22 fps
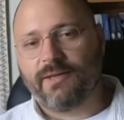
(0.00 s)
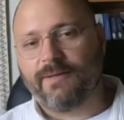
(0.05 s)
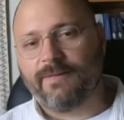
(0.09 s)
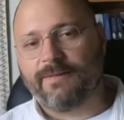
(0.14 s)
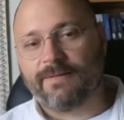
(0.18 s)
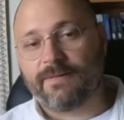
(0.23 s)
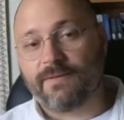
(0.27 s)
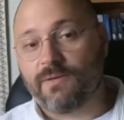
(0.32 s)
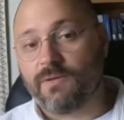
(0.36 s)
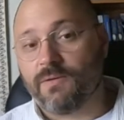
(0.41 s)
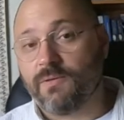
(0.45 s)

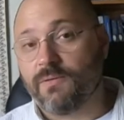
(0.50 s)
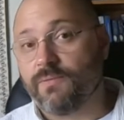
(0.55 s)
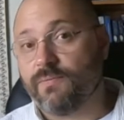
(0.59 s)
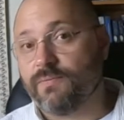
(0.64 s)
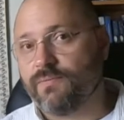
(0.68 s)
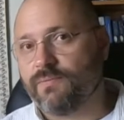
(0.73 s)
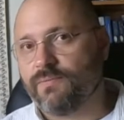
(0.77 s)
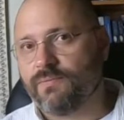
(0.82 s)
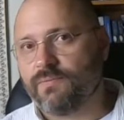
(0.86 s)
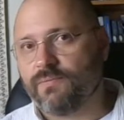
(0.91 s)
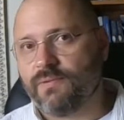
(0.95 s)
So
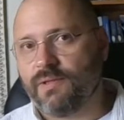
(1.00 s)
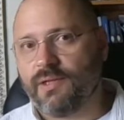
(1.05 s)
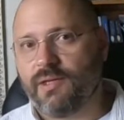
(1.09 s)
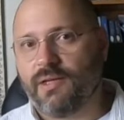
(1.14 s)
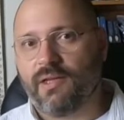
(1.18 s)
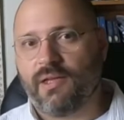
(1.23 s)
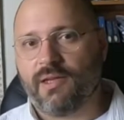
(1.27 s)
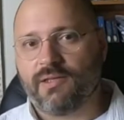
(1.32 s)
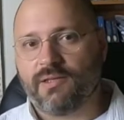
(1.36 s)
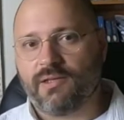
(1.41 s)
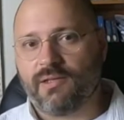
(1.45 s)

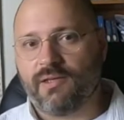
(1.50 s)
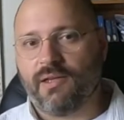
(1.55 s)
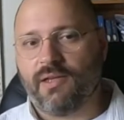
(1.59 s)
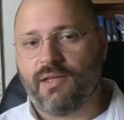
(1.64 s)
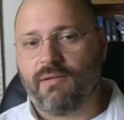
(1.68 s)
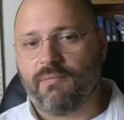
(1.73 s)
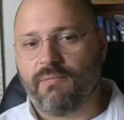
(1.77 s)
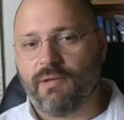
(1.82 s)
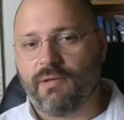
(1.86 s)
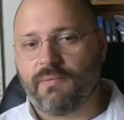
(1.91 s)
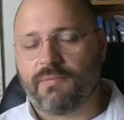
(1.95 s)
Iran has
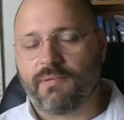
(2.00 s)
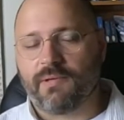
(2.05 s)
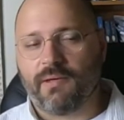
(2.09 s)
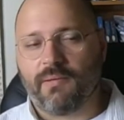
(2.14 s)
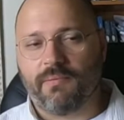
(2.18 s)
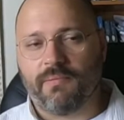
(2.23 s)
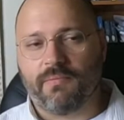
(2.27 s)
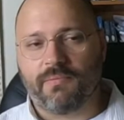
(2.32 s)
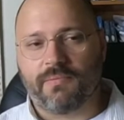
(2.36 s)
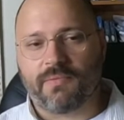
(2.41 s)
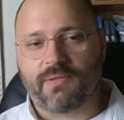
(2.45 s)
really big
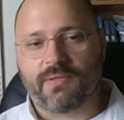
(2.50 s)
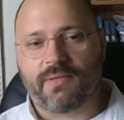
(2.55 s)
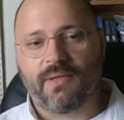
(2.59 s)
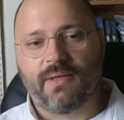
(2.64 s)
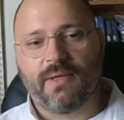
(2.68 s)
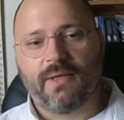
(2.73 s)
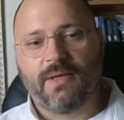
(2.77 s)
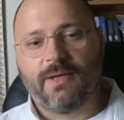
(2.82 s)
problems.